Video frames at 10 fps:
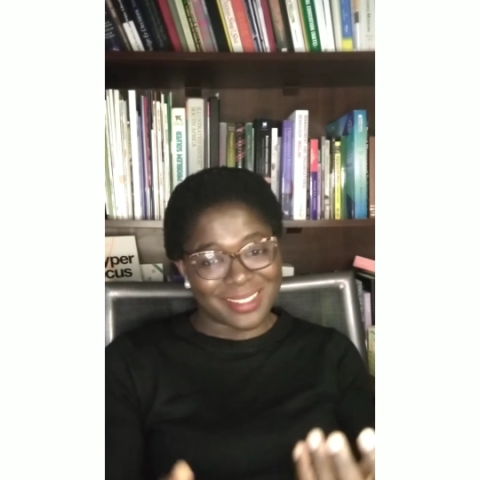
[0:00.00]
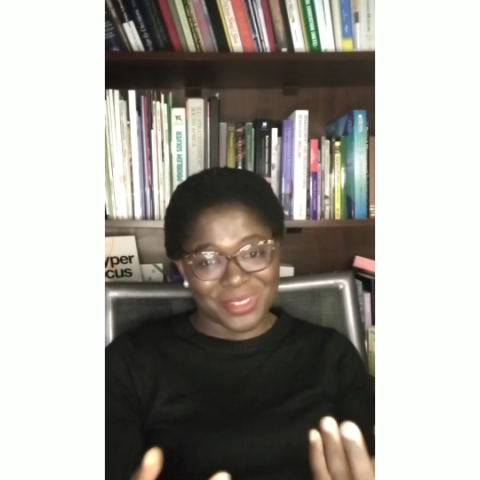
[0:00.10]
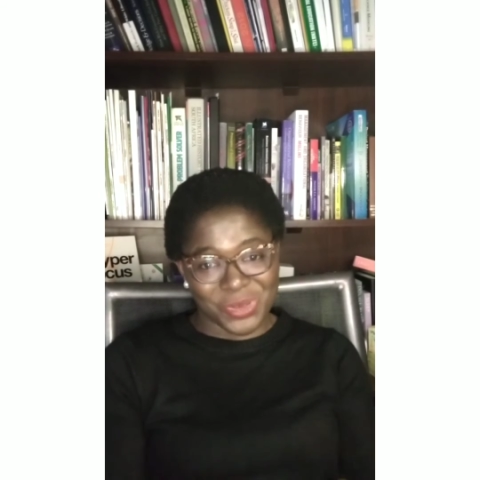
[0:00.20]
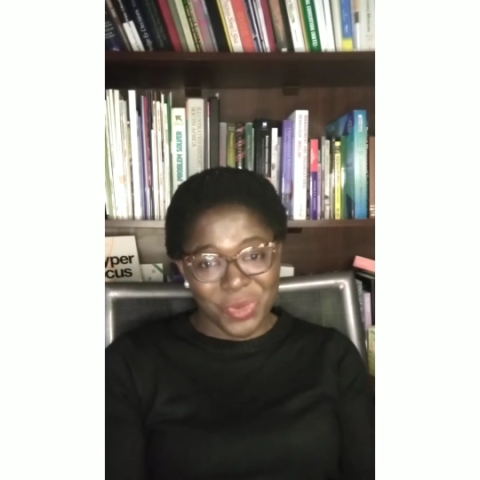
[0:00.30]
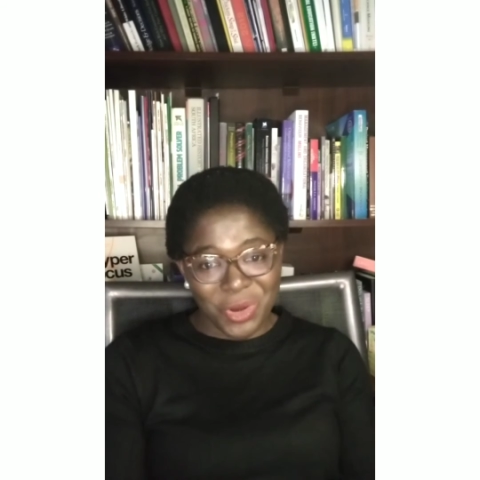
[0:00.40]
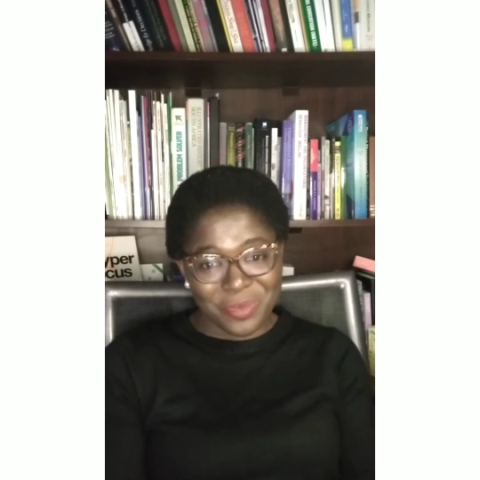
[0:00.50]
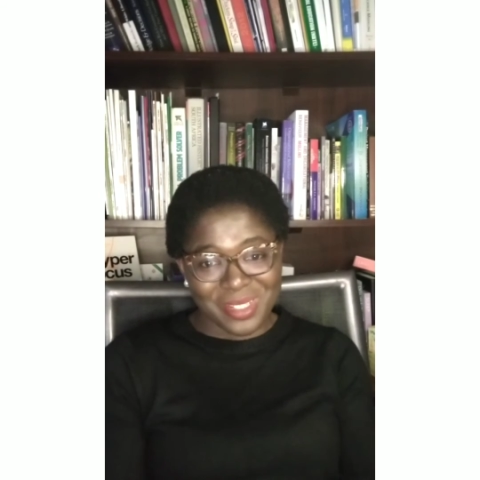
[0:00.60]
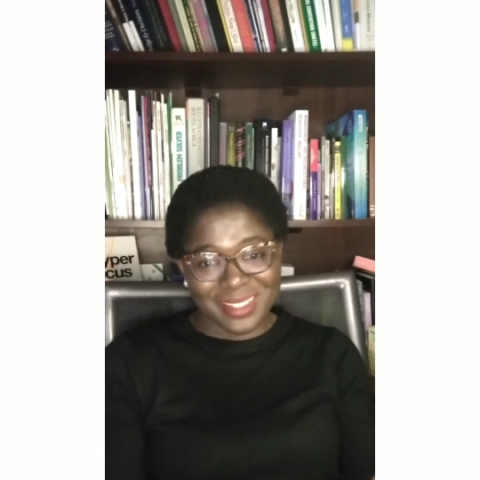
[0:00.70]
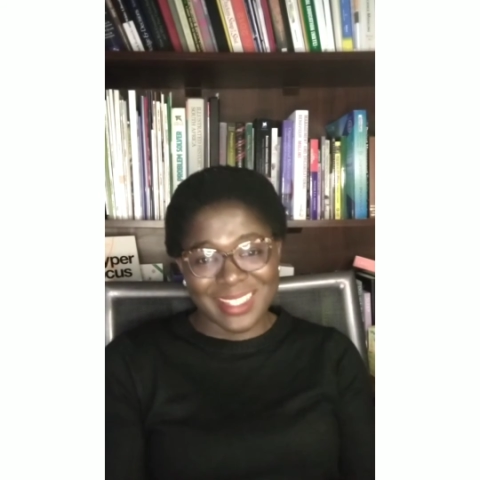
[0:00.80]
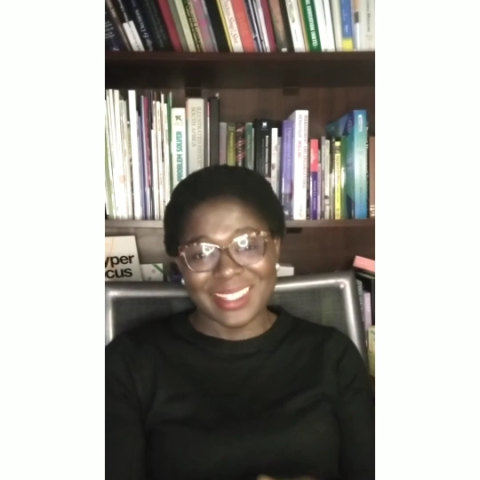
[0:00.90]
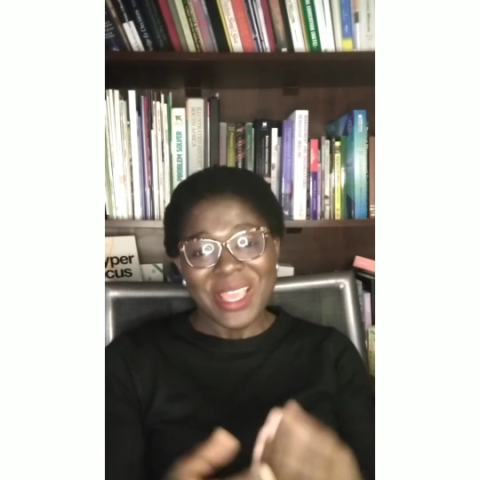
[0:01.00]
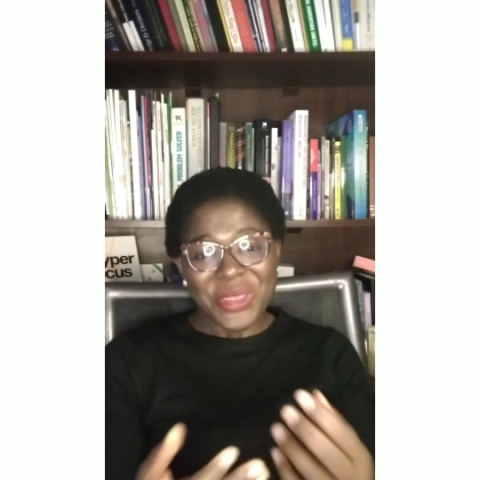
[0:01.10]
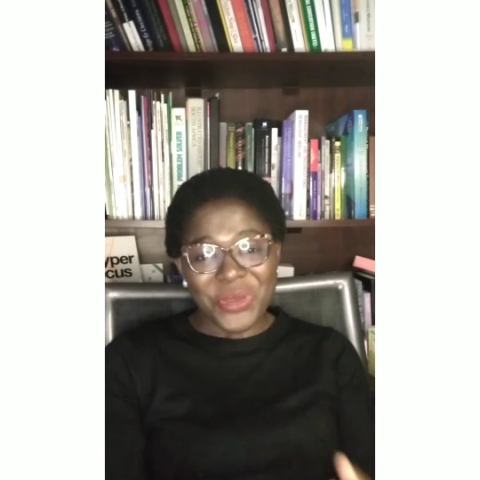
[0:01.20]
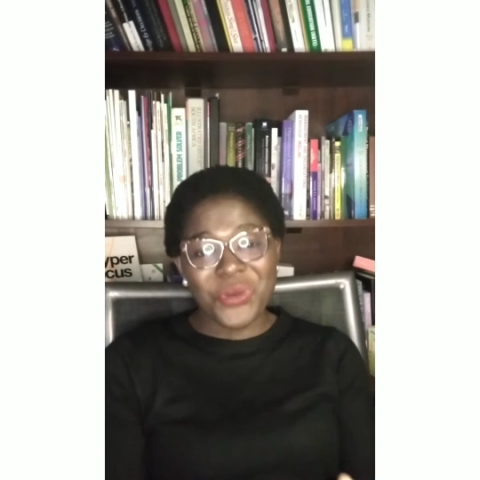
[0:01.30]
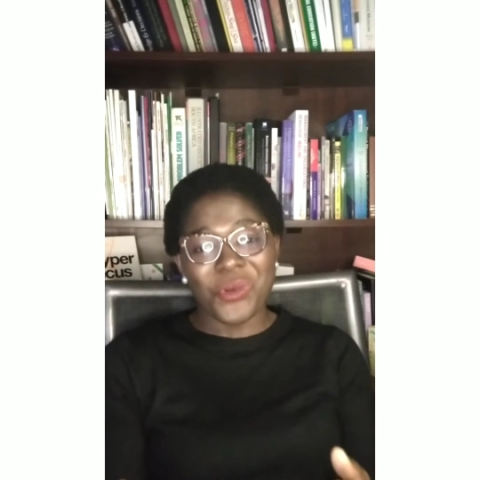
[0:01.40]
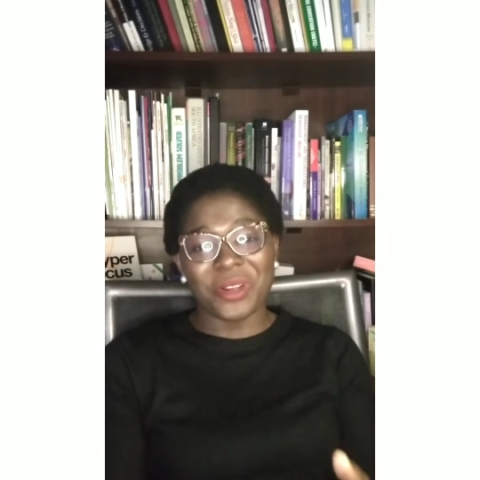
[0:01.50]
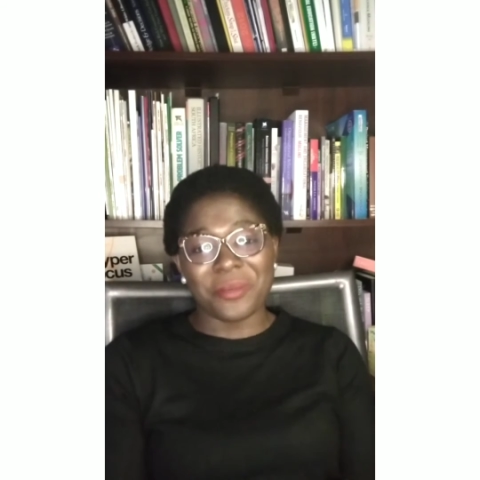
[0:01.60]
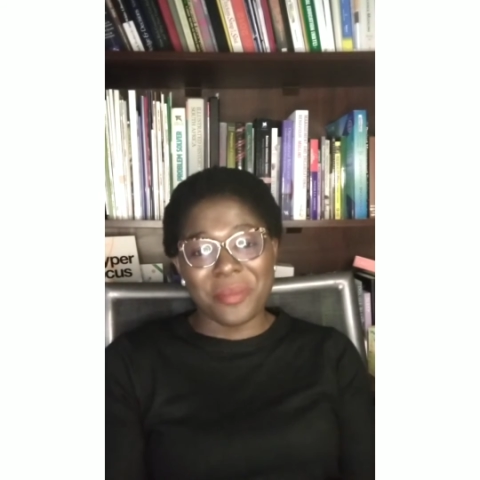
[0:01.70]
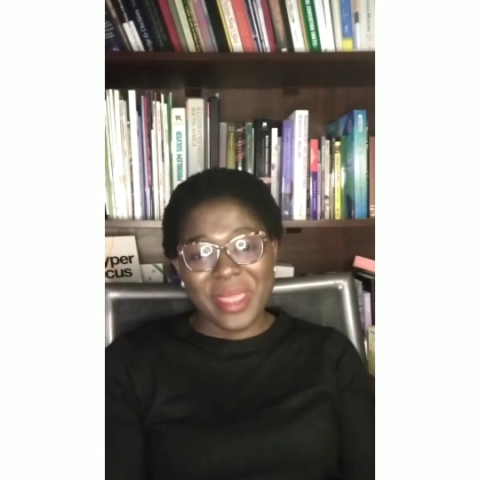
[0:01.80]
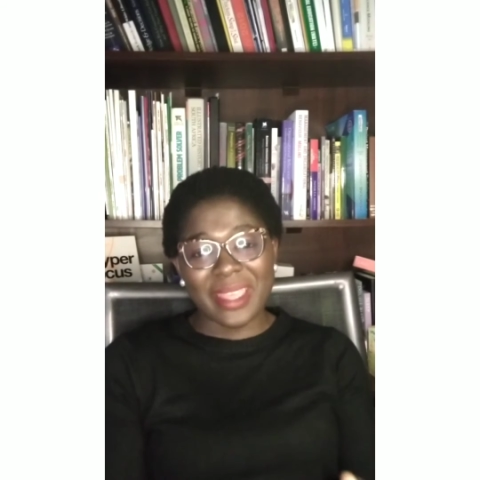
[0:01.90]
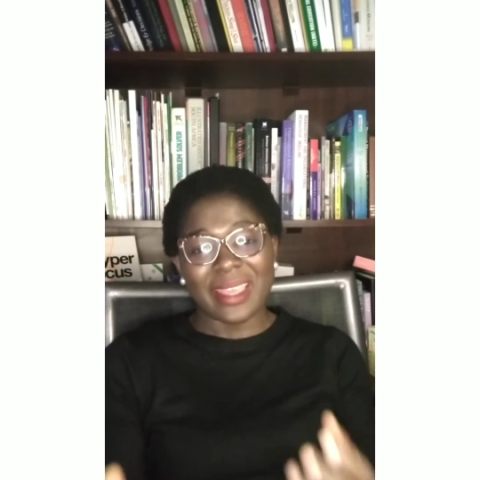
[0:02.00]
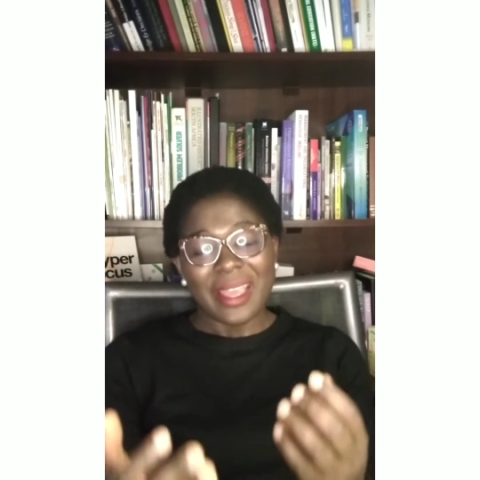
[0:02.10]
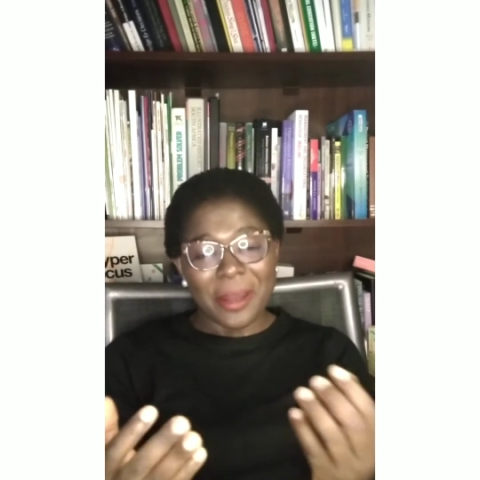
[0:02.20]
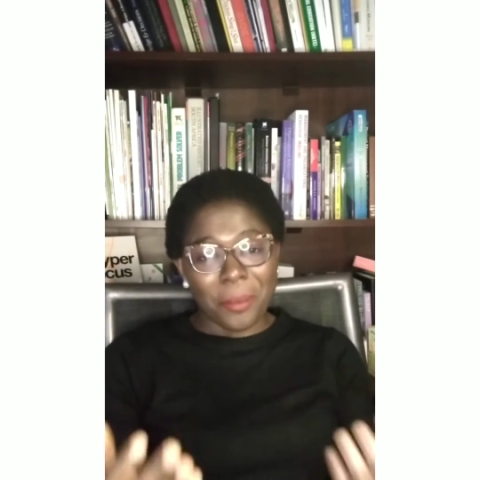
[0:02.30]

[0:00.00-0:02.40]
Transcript: As a small business, you want to make